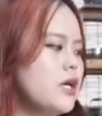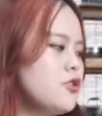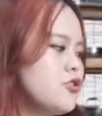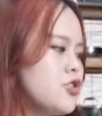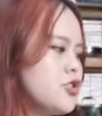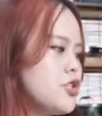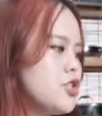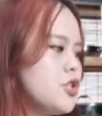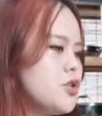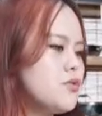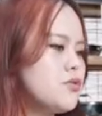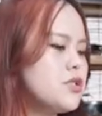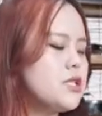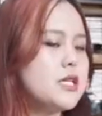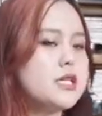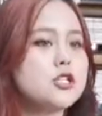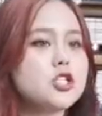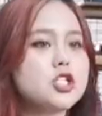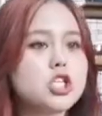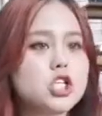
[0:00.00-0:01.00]

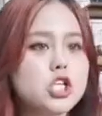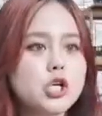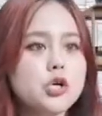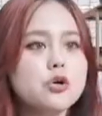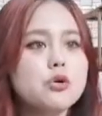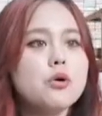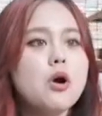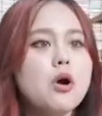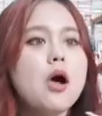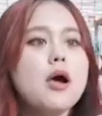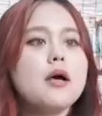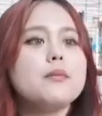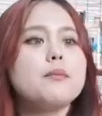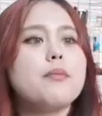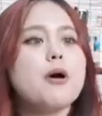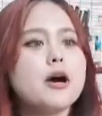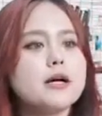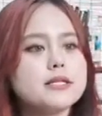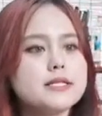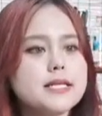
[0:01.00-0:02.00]
introducing two
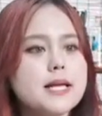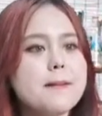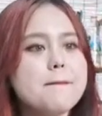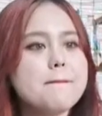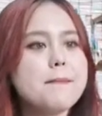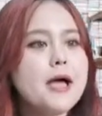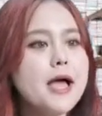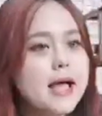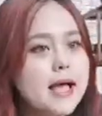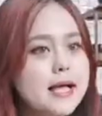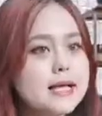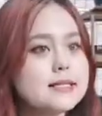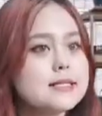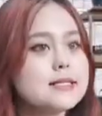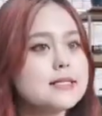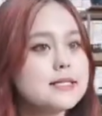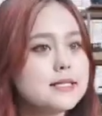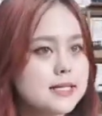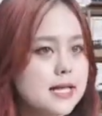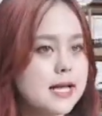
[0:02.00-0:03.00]
pots and
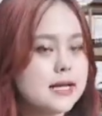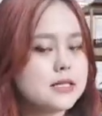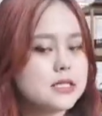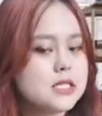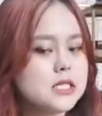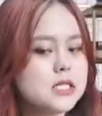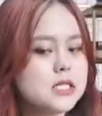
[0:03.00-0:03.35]
pans set